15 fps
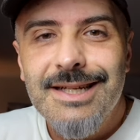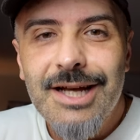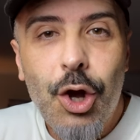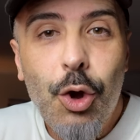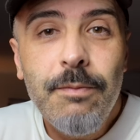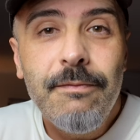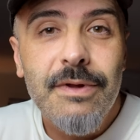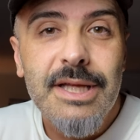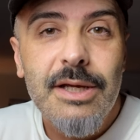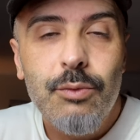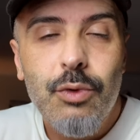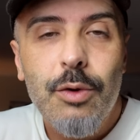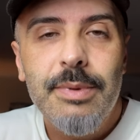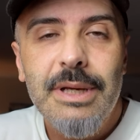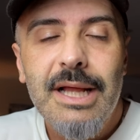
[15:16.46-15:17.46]
hopefully, it
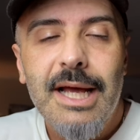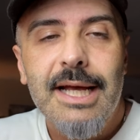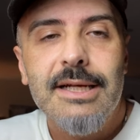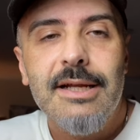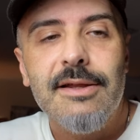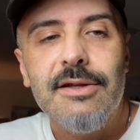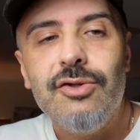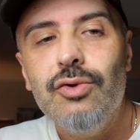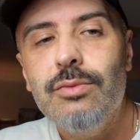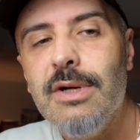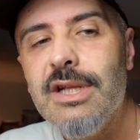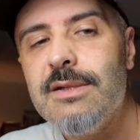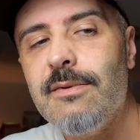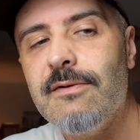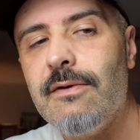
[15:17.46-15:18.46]
won't be like another two
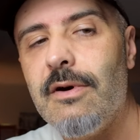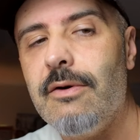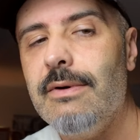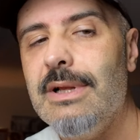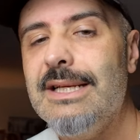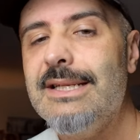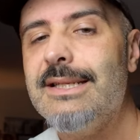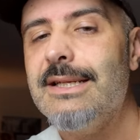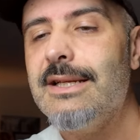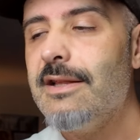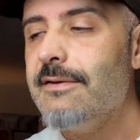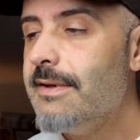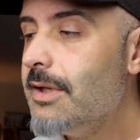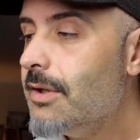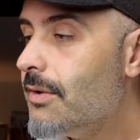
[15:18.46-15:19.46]
months before I release another
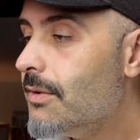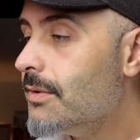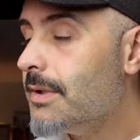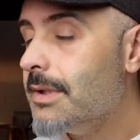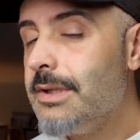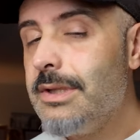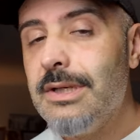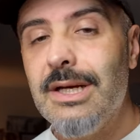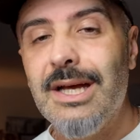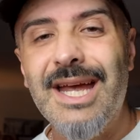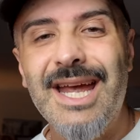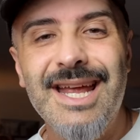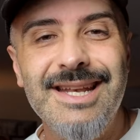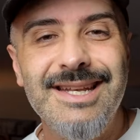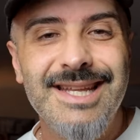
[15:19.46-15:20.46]
video.
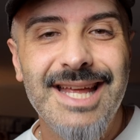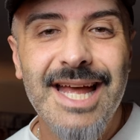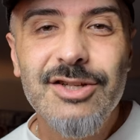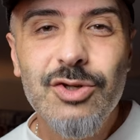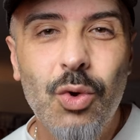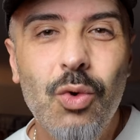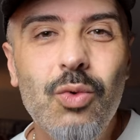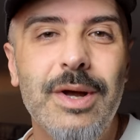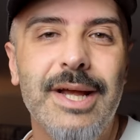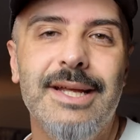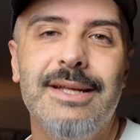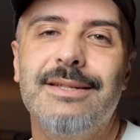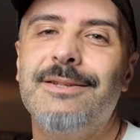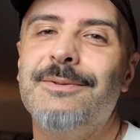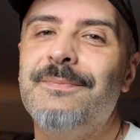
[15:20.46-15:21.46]
And as
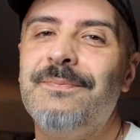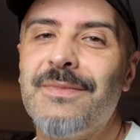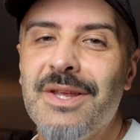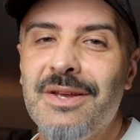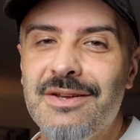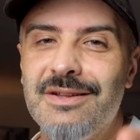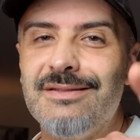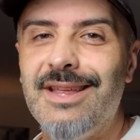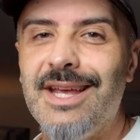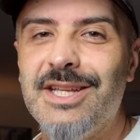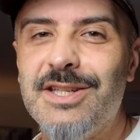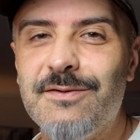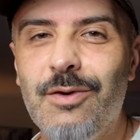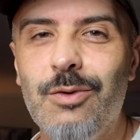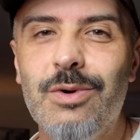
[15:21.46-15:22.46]
always,
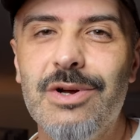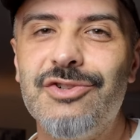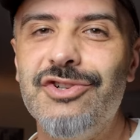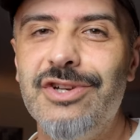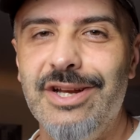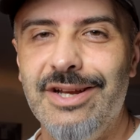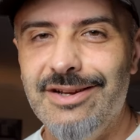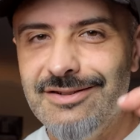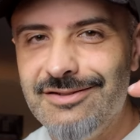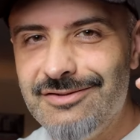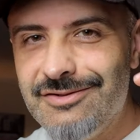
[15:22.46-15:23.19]
thanks for watching.